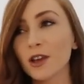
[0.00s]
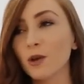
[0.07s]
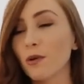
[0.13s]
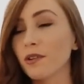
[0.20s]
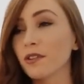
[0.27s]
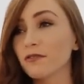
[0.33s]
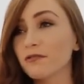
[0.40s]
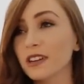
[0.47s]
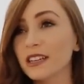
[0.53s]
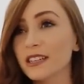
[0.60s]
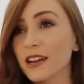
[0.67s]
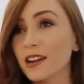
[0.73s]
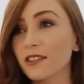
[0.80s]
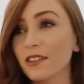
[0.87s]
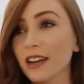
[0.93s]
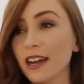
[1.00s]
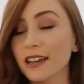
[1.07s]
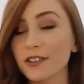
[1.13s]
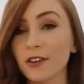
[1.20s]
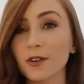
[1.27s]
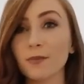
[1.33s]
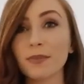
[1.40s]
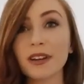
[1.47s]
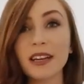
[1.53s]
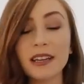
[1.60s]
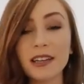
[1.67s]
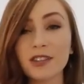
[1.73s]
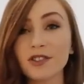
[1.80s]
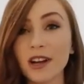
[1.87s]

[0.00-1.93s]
you want to redecorate or completely